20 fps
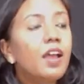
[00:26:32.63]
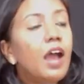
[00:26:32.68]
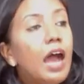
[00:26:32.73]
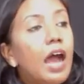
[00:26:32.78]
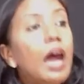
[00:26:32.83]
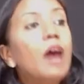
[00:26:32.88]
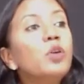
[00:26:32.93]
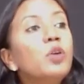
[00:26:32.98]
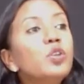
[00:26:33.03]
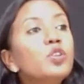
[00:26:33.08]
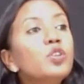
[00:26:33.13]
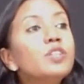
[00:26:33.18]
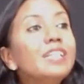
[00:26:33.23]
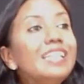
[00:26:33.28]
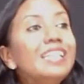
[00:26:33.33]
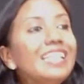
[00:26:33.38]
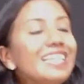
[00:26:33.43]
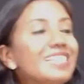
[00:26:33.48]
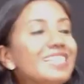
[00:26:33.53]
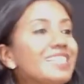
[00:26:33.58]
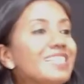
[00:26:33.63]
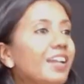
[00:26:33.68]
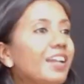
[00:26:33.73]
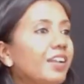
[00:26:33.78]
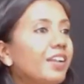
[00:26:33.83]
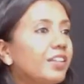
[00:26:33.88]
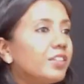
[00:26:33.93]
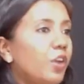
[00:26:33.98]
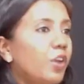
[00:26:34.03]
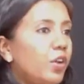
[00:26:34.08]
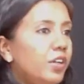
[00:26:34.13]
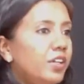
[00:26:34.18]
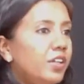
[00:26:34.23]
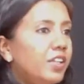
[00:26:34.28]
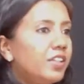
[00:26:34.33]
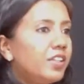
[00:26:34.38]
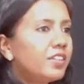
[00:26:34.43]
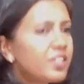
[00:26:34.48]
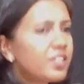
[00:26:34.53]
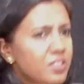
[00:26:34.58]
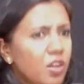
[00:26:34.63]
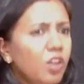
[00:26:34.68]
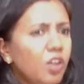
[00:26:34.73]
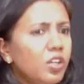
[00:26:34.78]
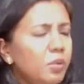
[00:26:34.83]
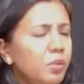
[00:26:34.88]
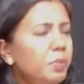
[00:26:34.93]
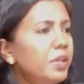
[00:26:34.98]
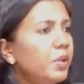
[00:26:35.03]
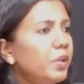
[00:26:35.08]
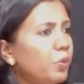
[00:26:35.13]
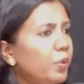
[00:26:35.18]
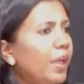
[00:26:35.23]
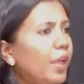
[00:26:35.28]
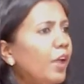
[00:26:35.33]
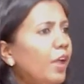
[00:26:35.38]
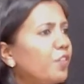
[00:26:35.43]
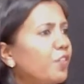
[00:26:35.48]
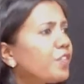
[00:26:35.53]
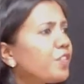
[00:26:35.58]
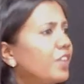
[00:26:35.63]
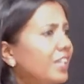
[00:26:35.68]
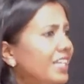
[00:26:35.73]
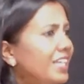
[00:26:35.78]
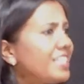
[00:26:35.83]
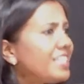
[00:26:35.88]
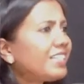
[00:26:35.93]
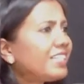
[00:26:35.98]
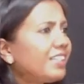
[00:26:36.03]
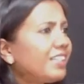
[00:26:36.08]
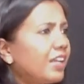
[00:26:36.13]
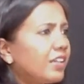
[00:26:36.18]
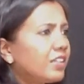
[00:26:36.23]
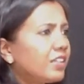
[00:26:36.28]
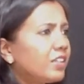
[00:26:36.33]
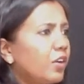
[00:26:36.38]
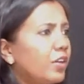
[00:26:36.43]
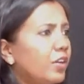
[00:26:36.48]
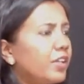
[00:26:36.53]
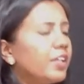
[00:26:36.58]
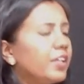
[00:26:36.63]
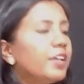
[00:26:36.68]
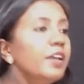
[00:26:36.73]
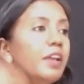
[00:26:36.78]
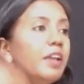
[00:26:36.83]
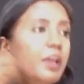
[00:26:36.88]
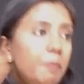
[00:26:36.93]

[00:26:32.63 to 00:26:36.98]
How to release that authority? There's got to be a way of releasing that authority.